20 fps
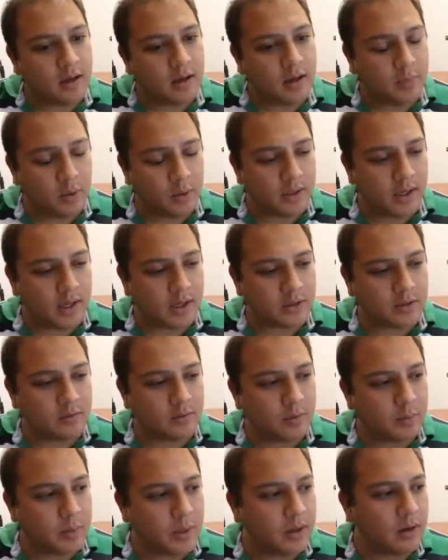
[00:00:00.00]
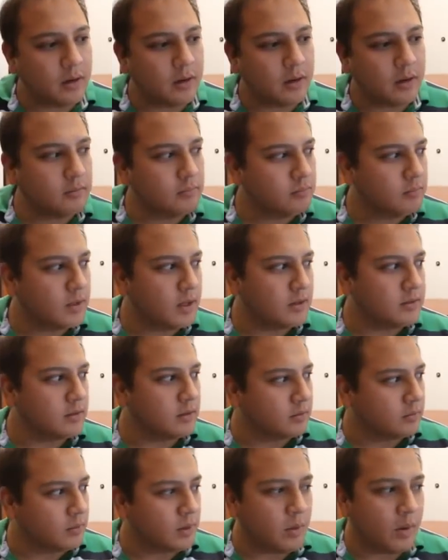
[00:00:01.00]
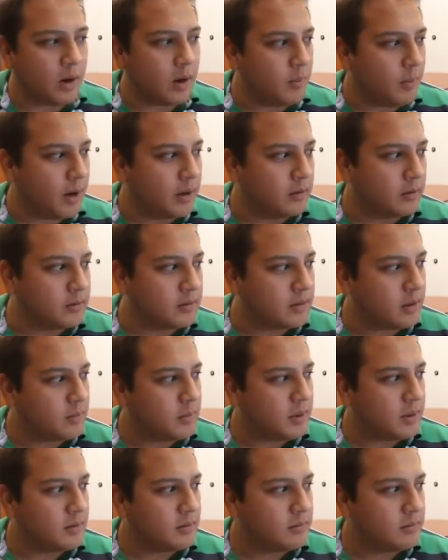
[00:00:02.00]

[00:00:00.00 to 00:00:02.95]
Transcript: uh, bolt action repeater, it doesn't require micro stamping.